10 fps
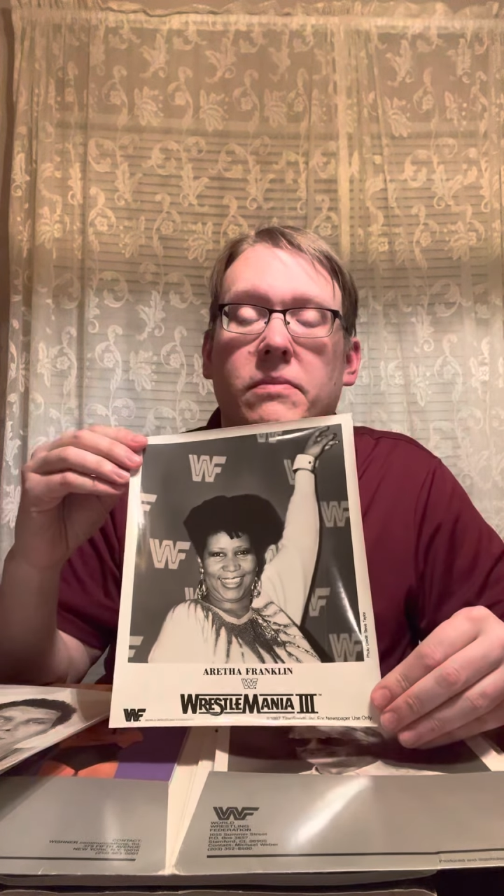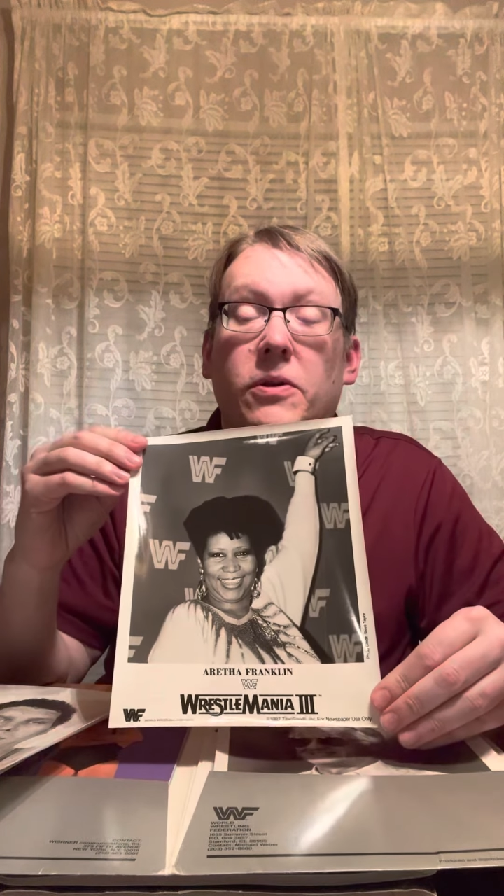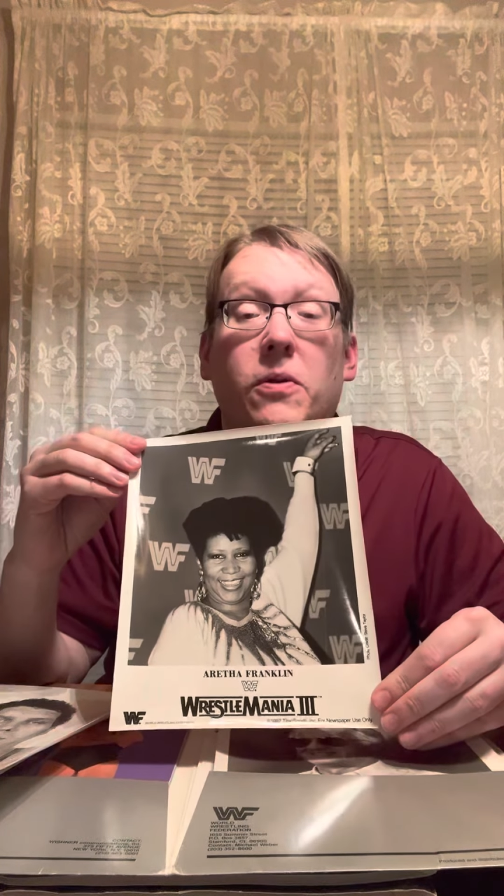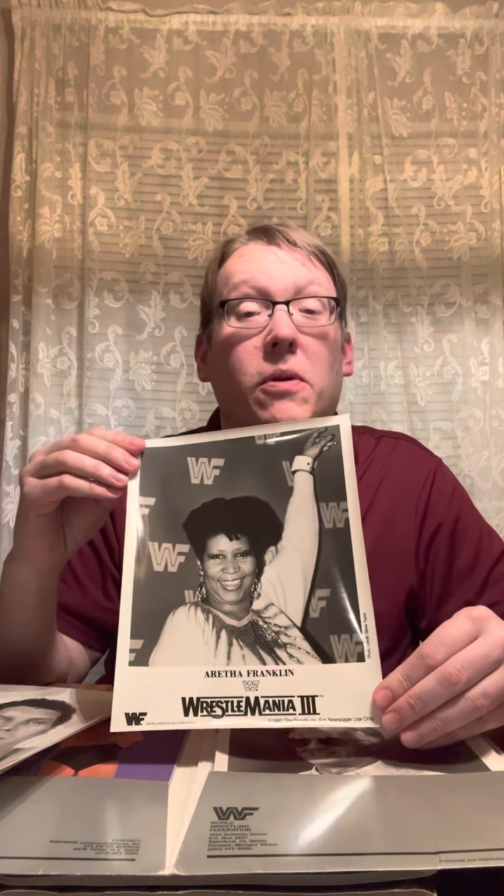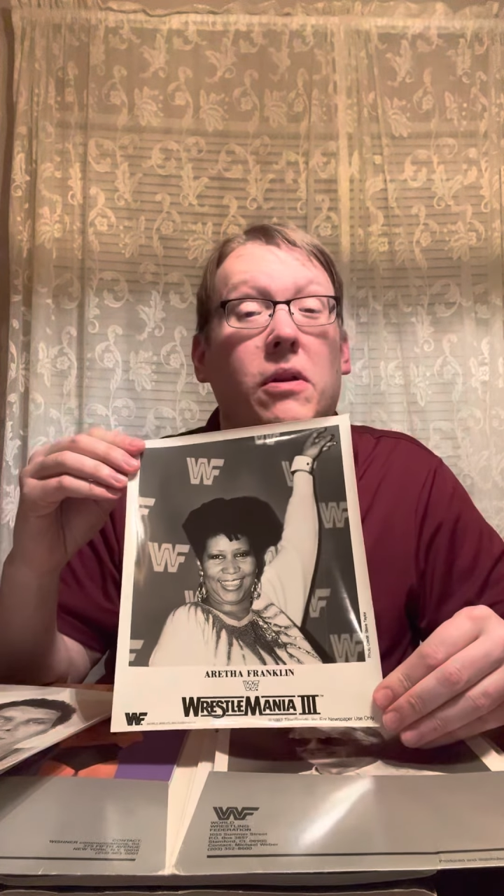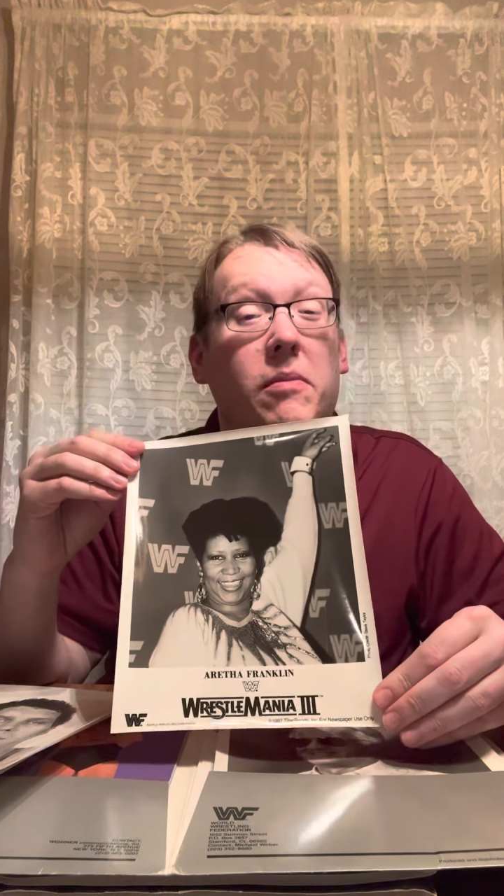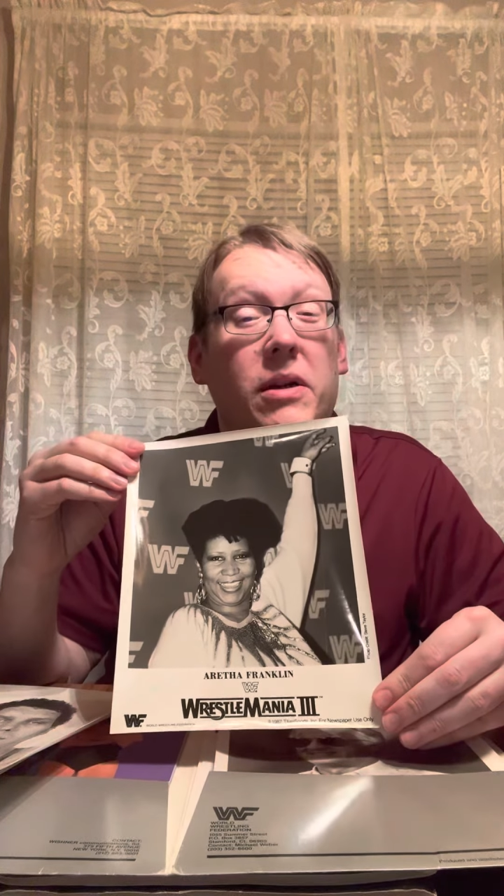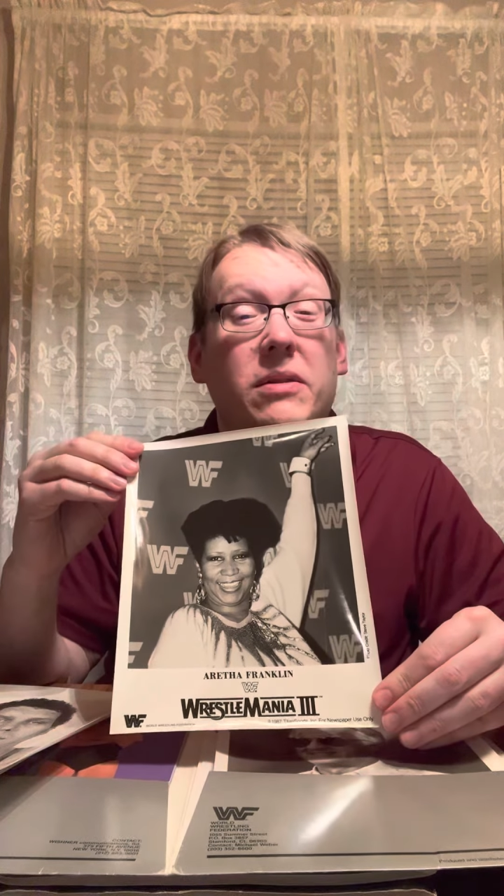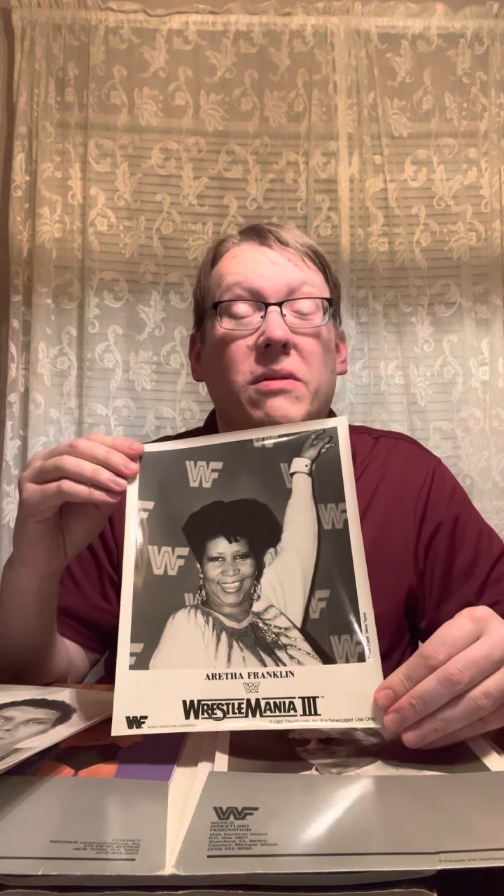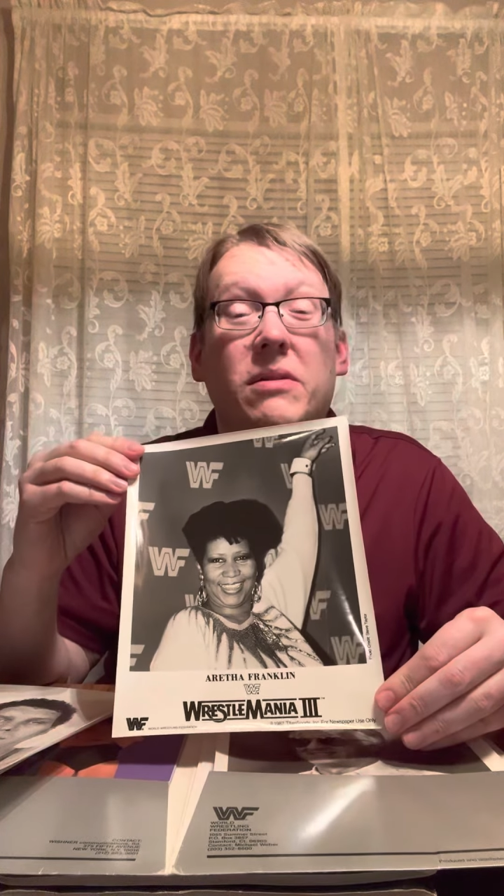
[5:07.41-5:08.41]
who Gorilla
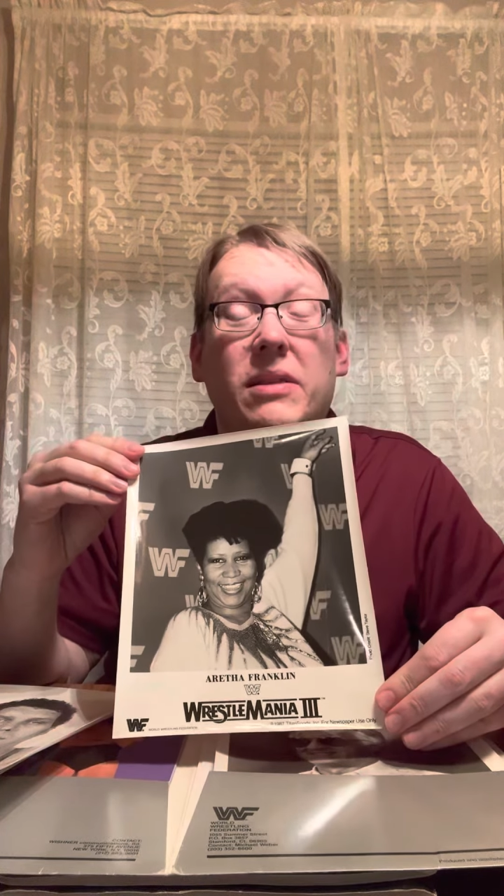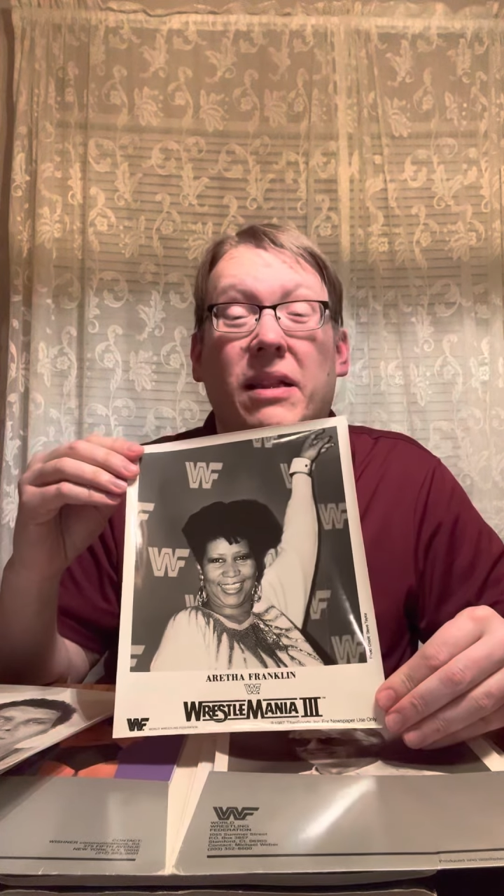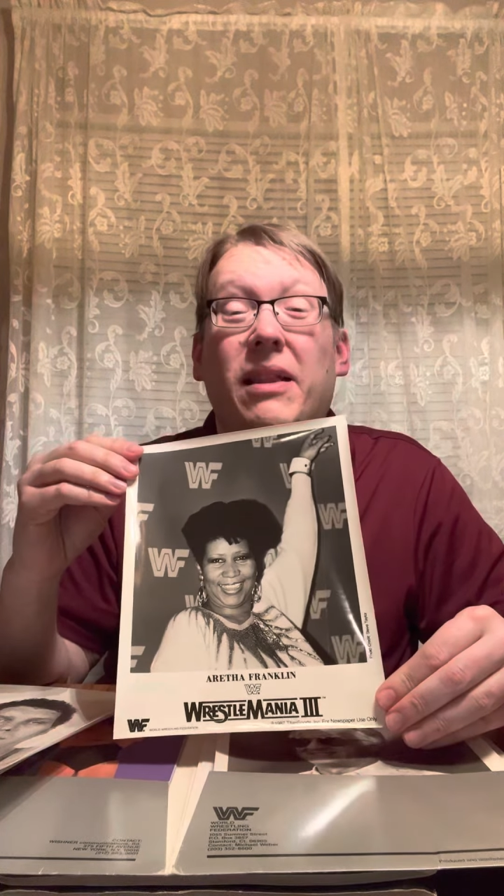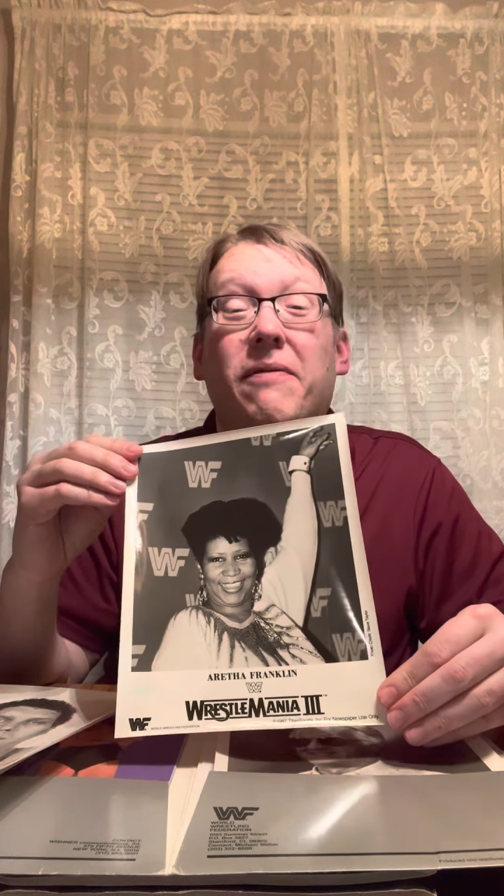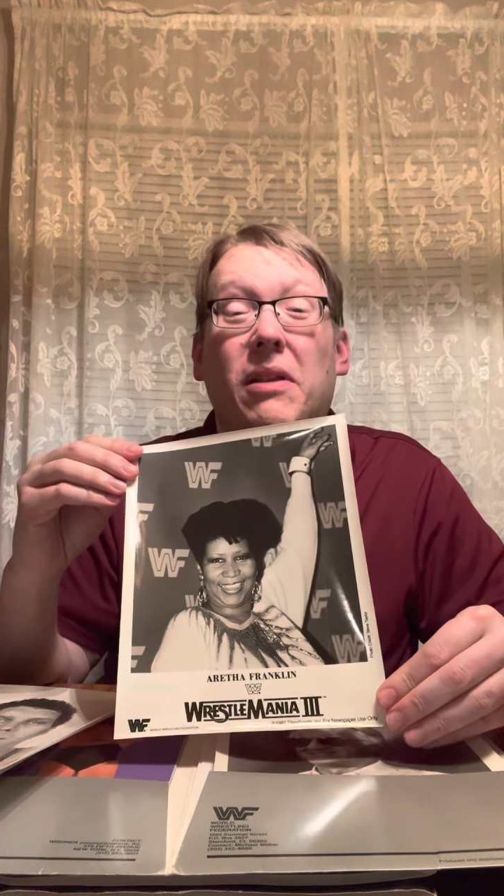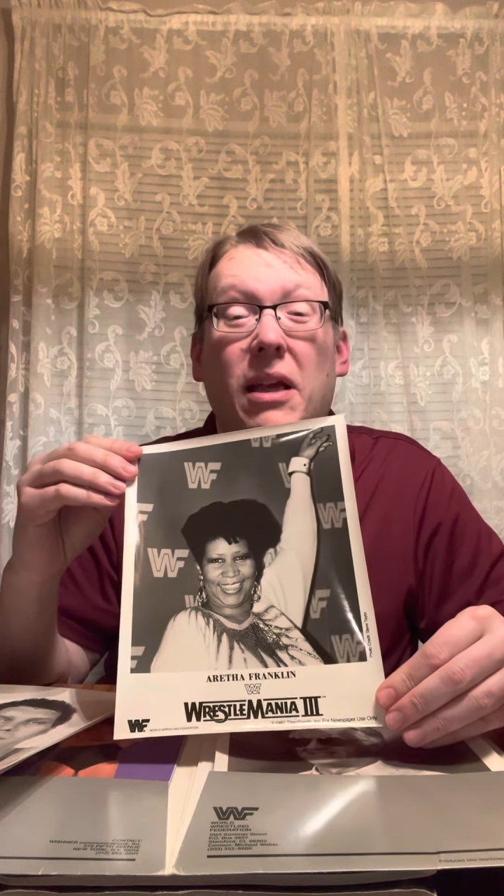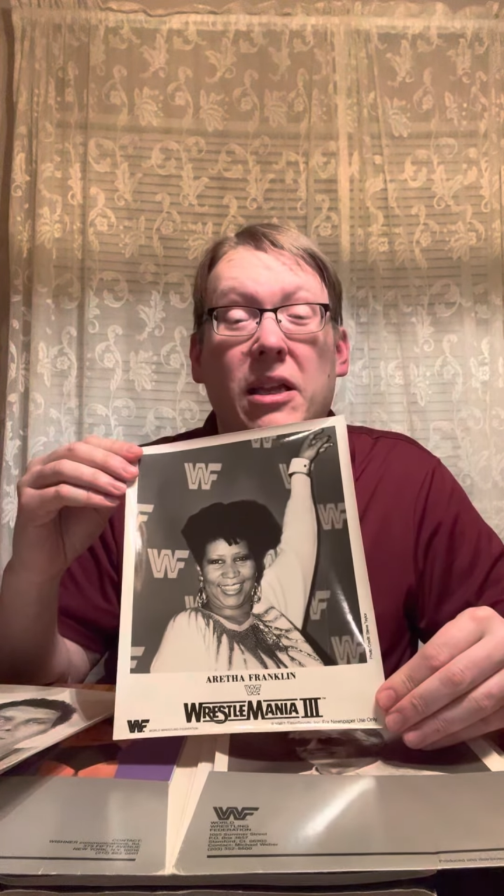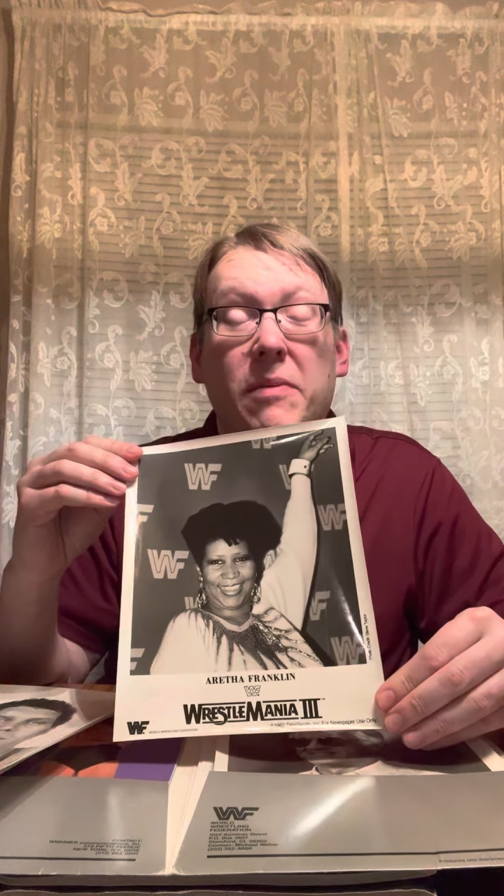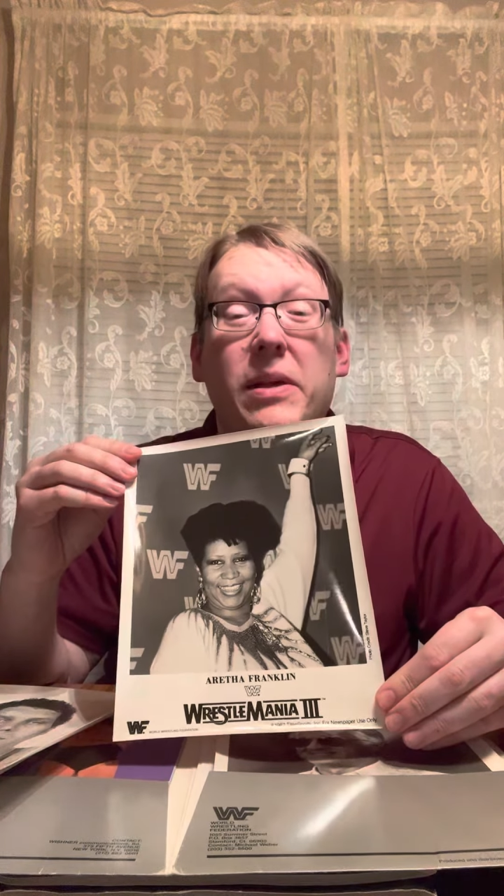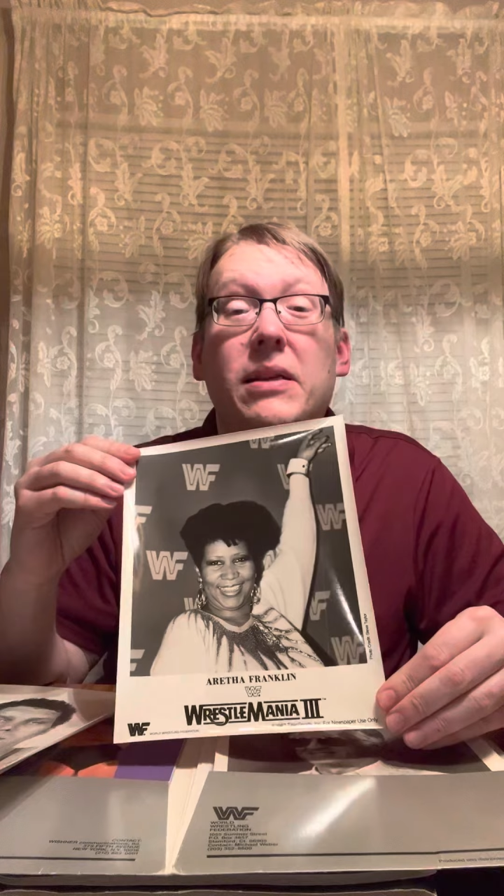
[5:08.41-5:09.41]
Monsoon said left a lot
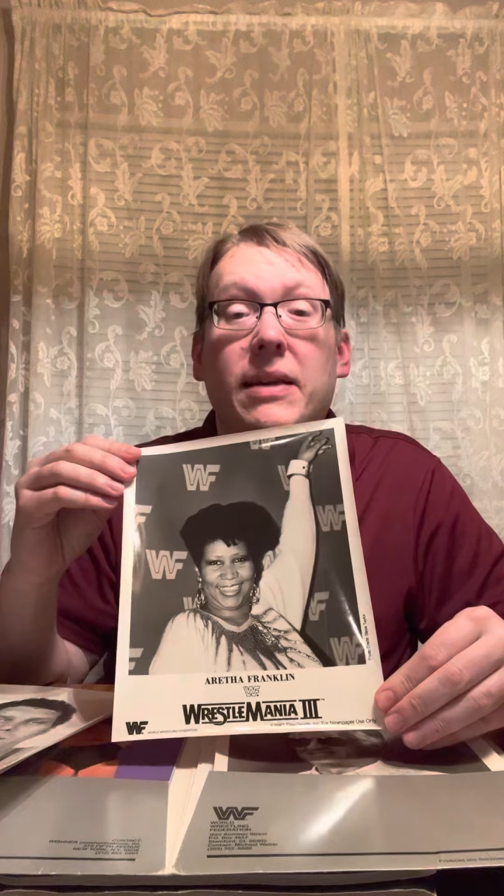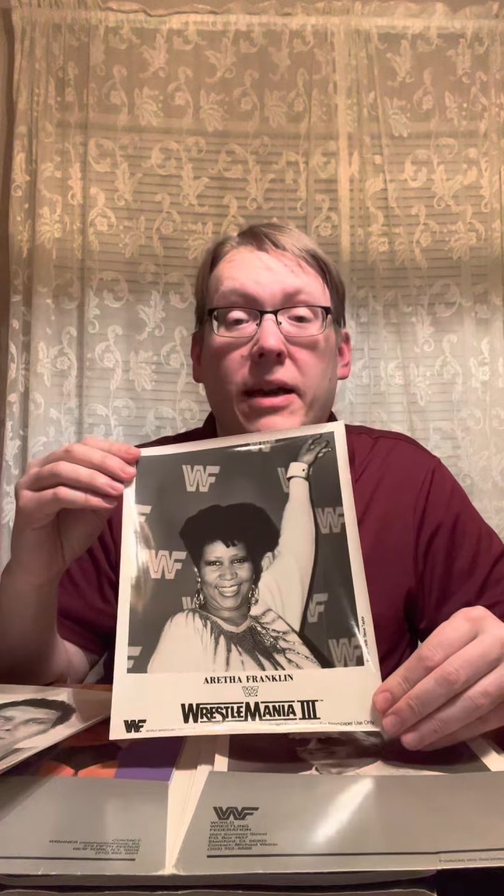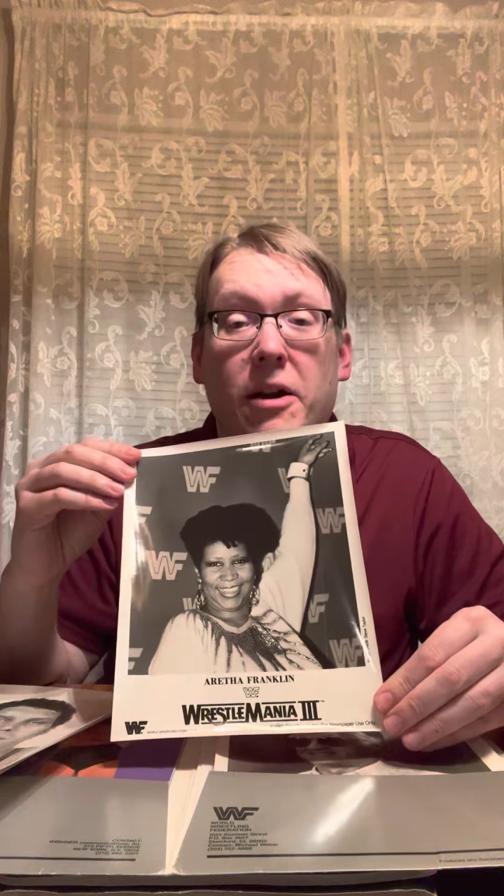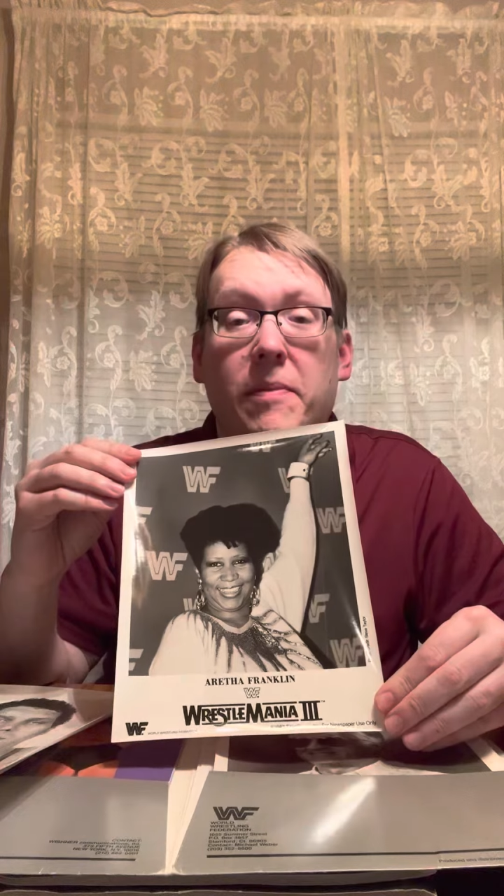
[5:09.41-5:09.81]
to be desired